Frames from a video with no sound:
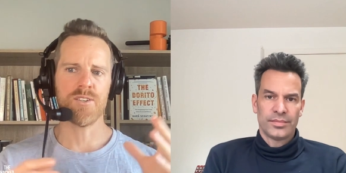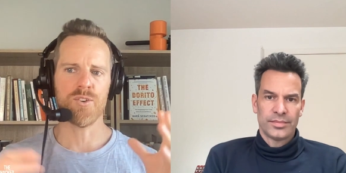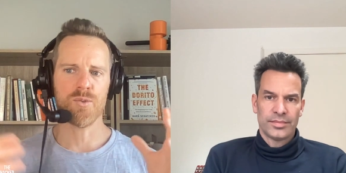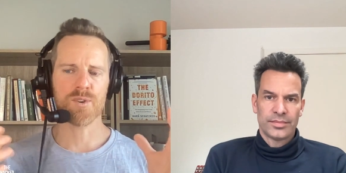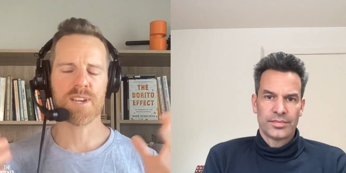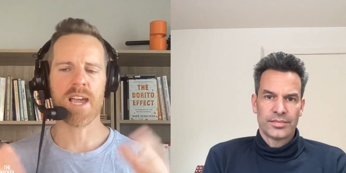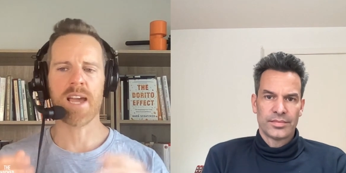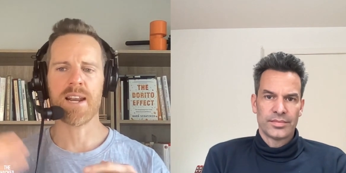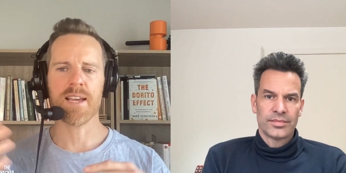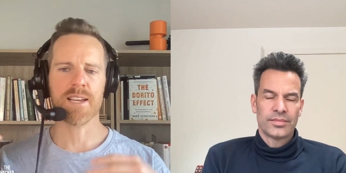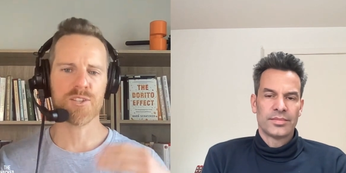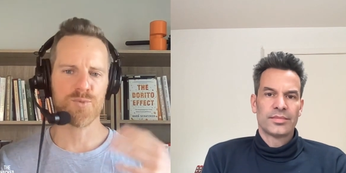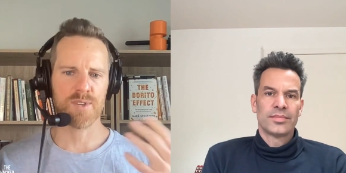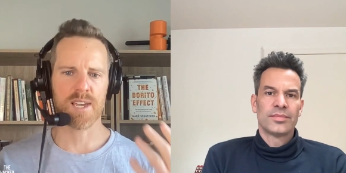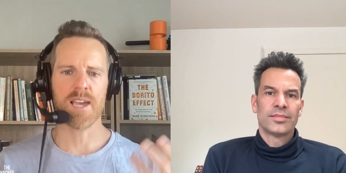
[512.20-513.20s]
Speaker 1: you know, organic
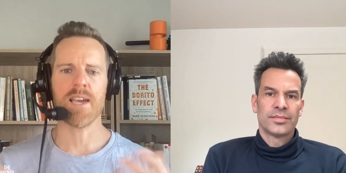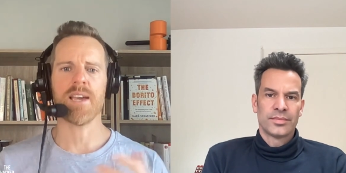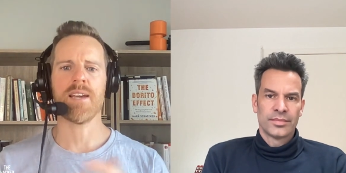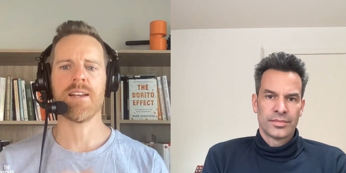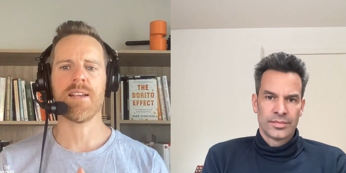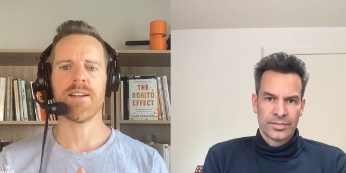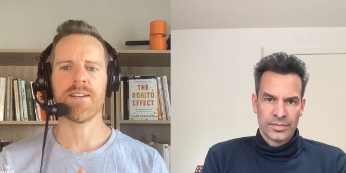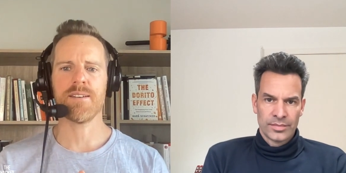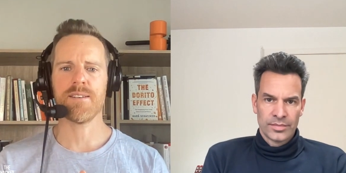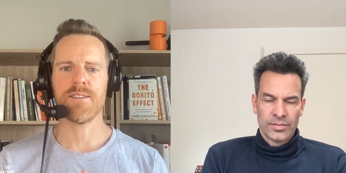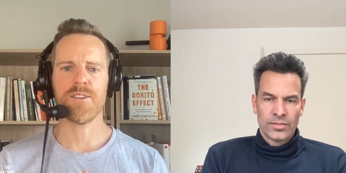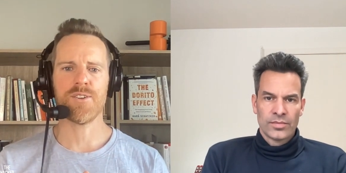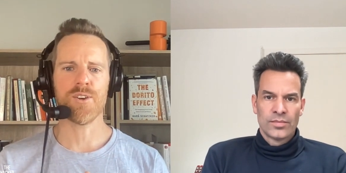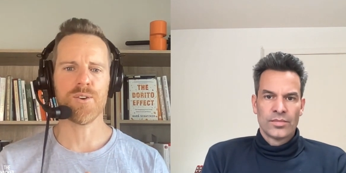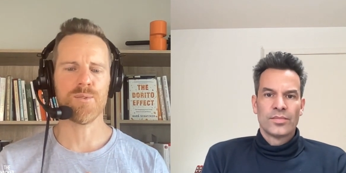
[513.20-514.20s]
as we can and,
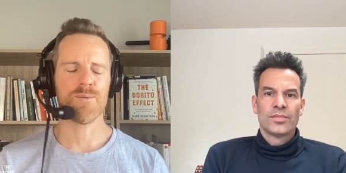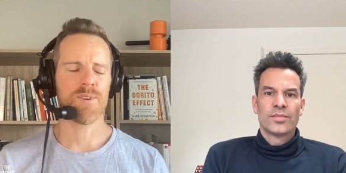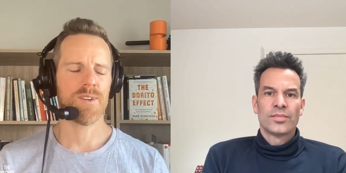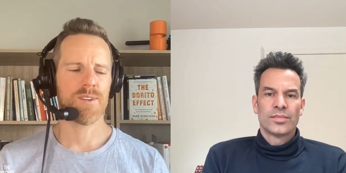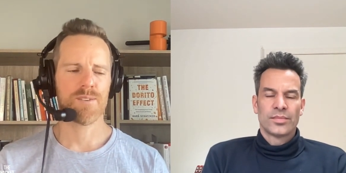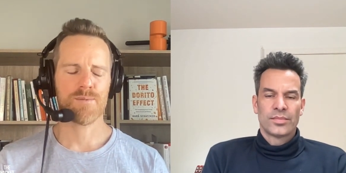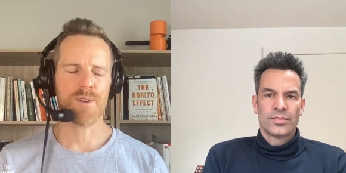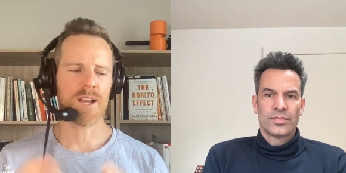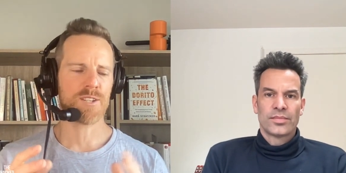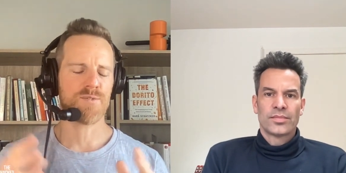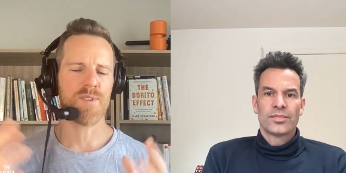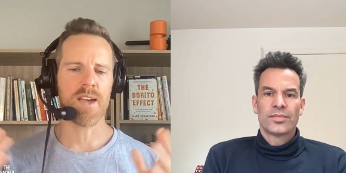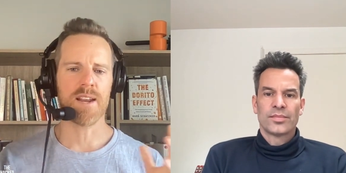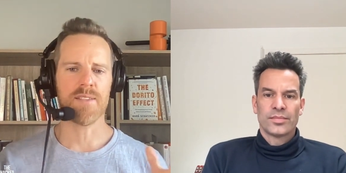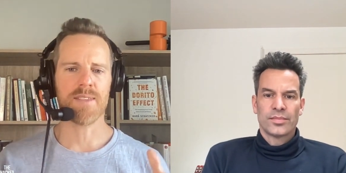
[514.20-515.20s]
you know, grass
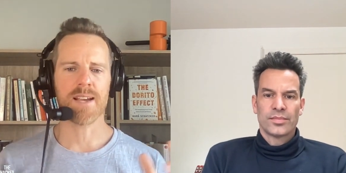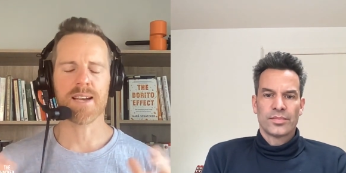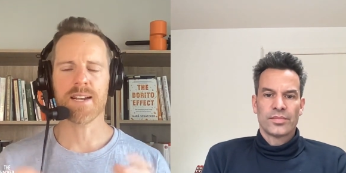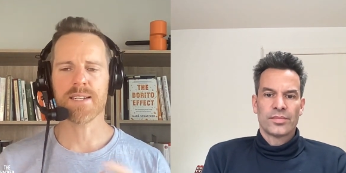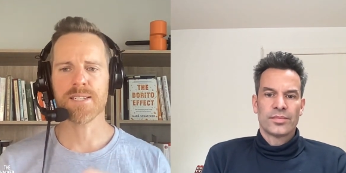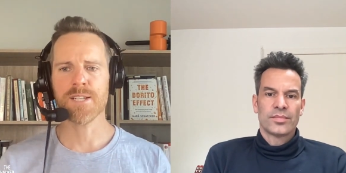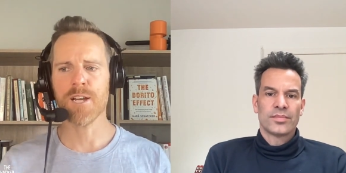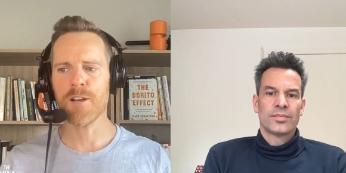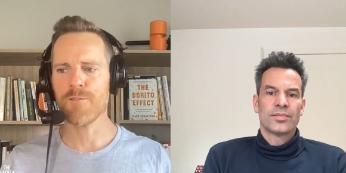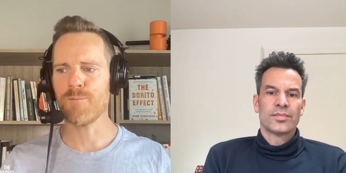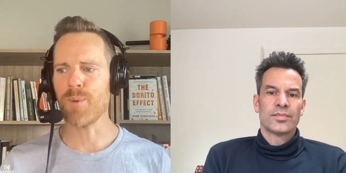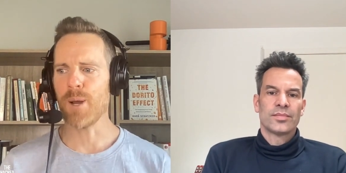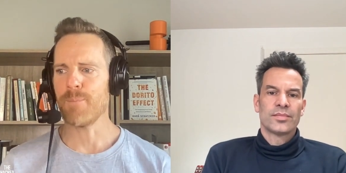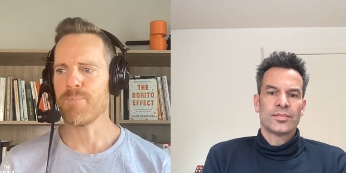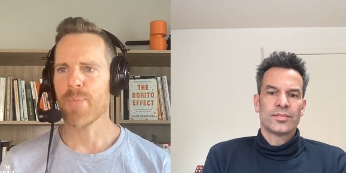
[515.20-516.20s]
fed and that kind of stuff.
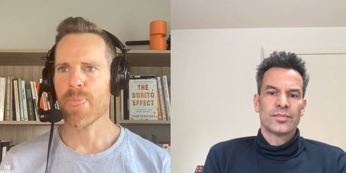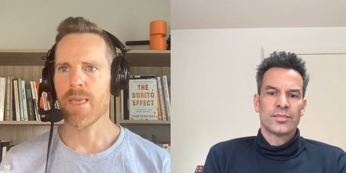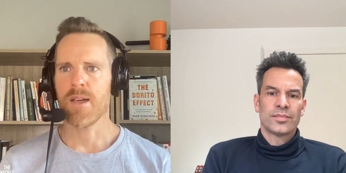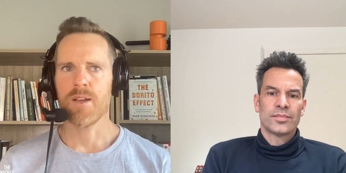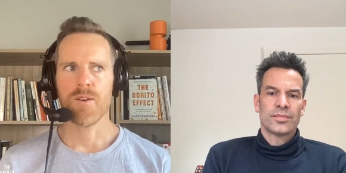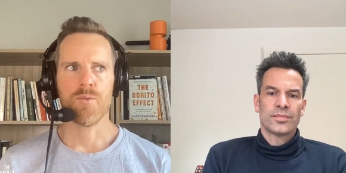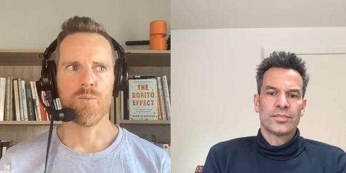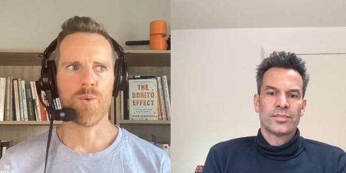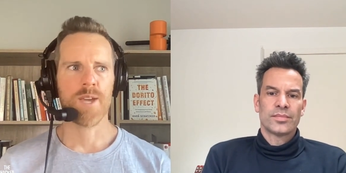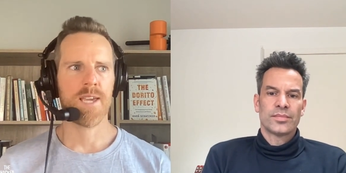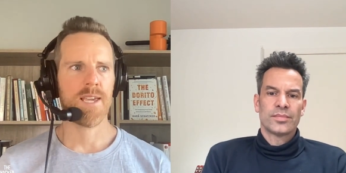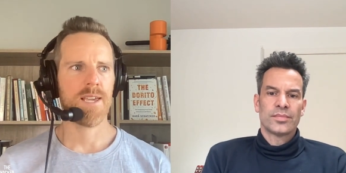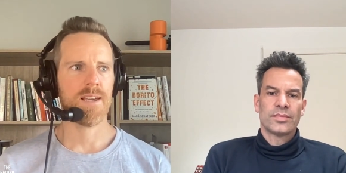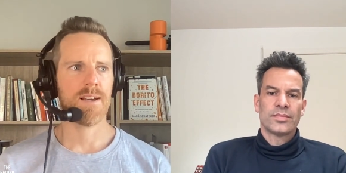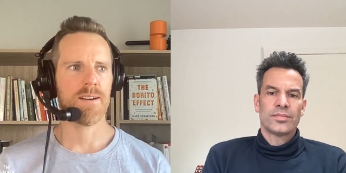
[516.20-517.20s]
But
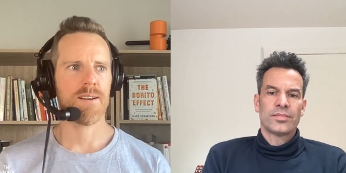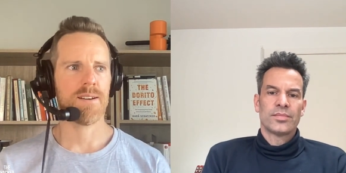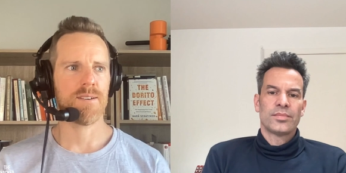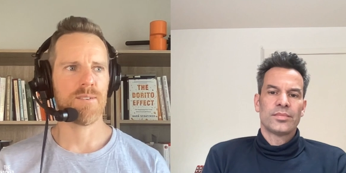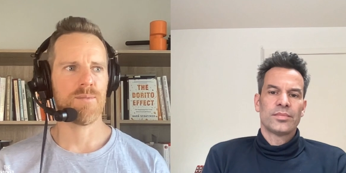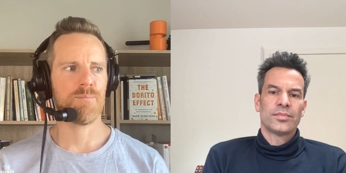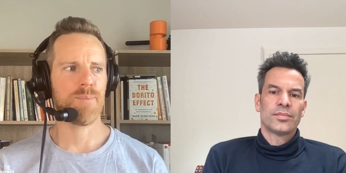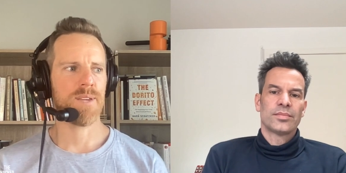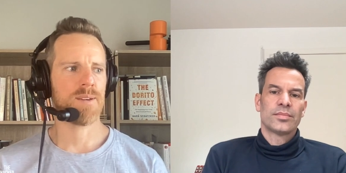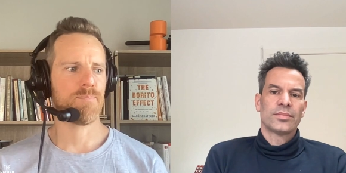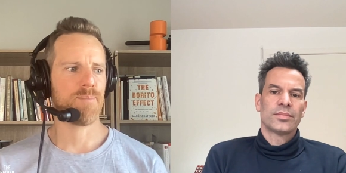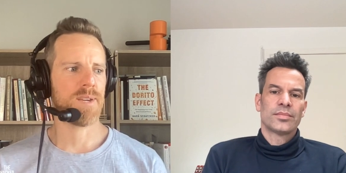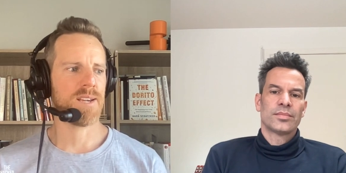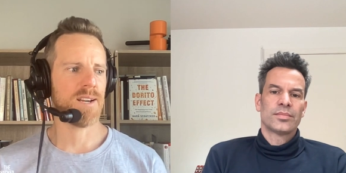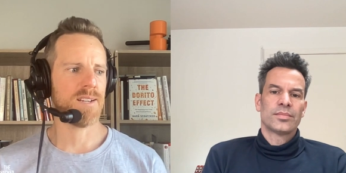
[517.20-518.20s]
we,
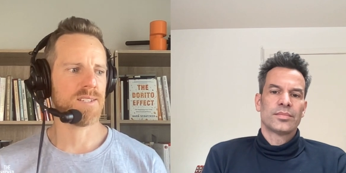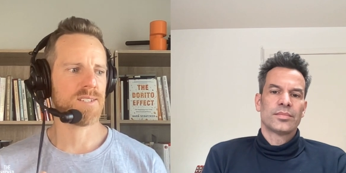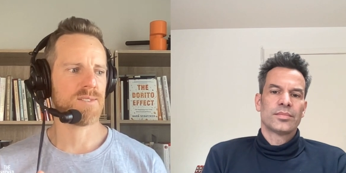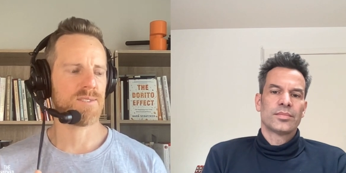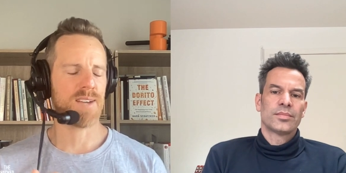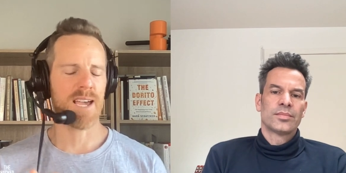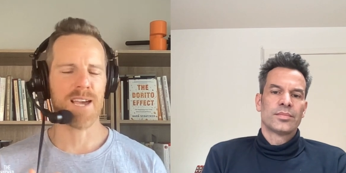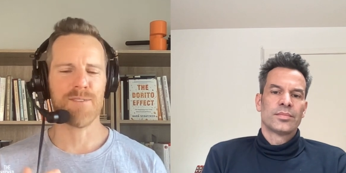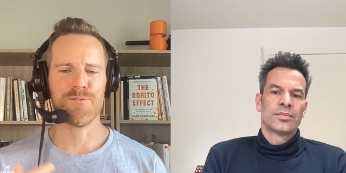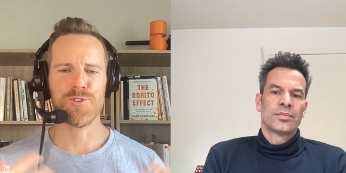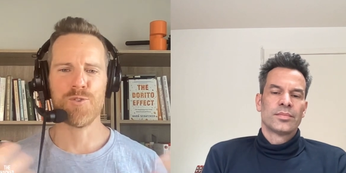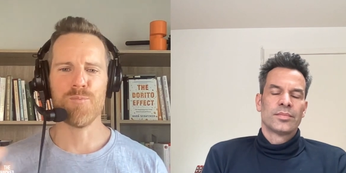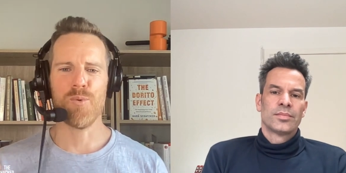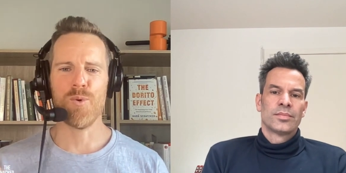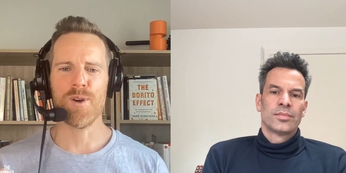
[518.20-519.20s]
because I have two
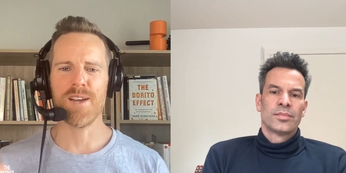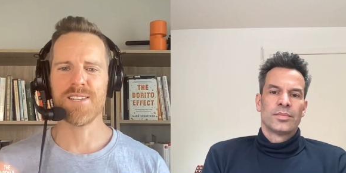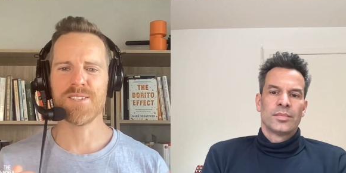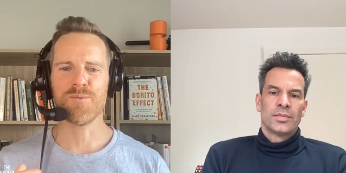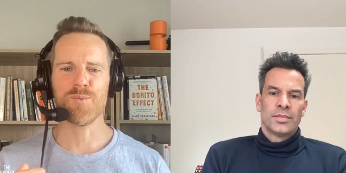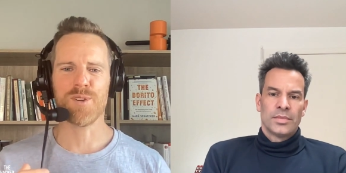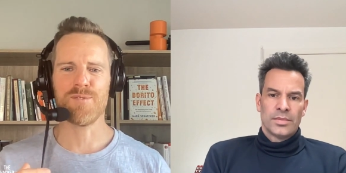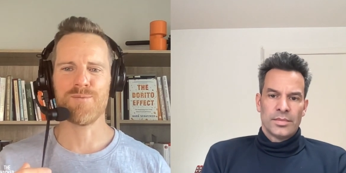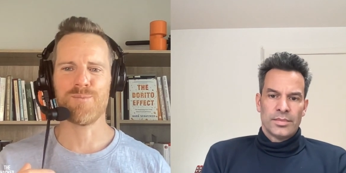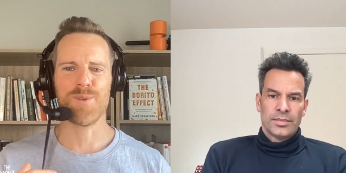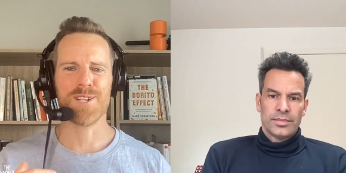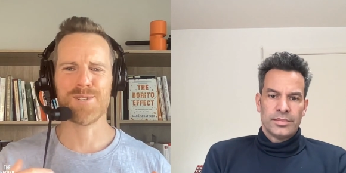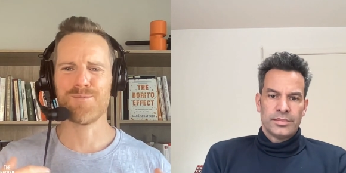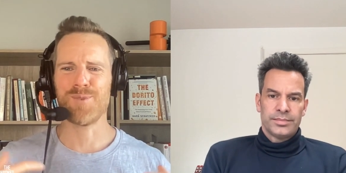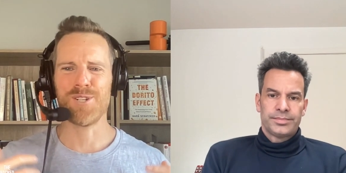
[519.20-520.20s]
boys and we, we,
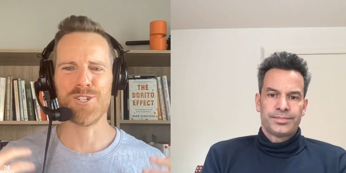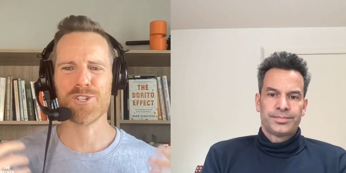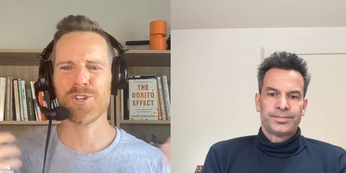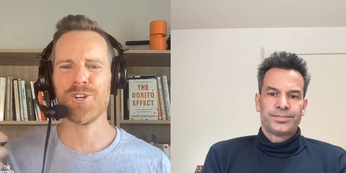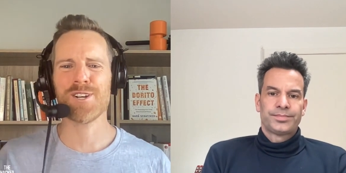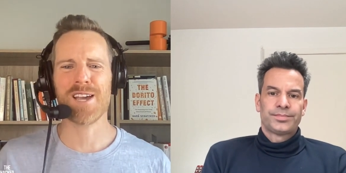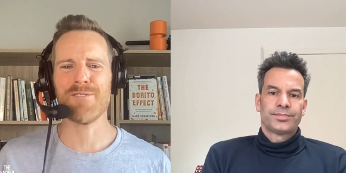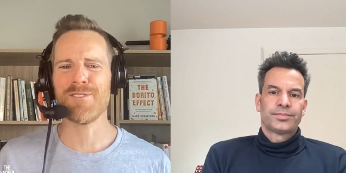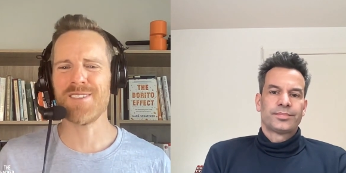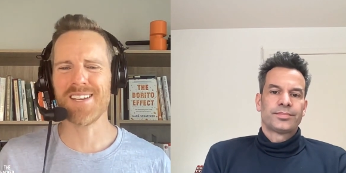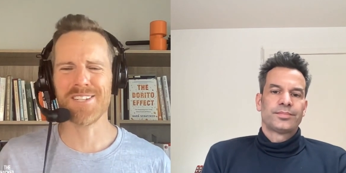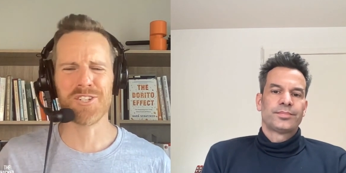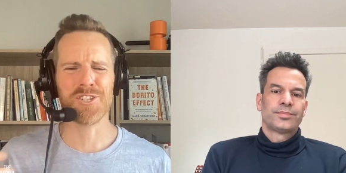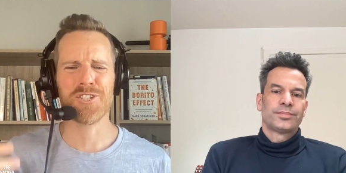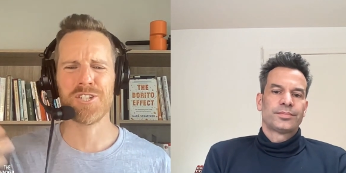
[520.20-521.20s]
we just cook everything,
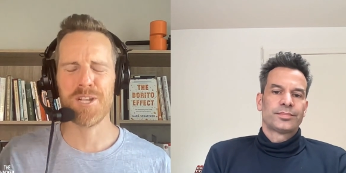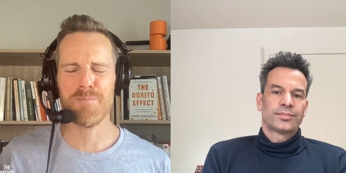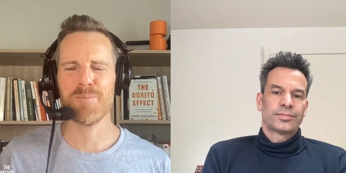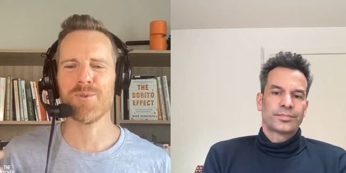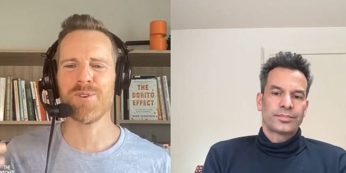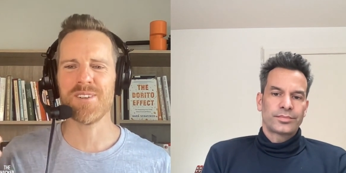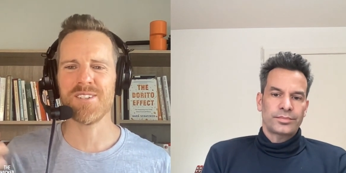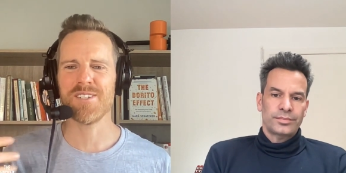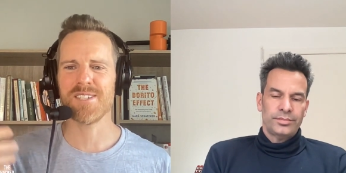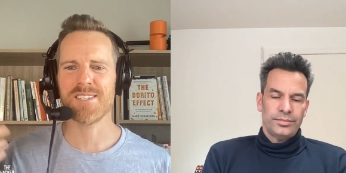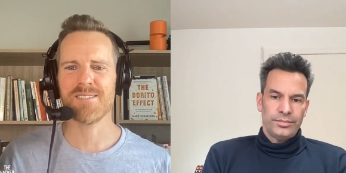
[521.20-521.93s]
it's just cheaper and just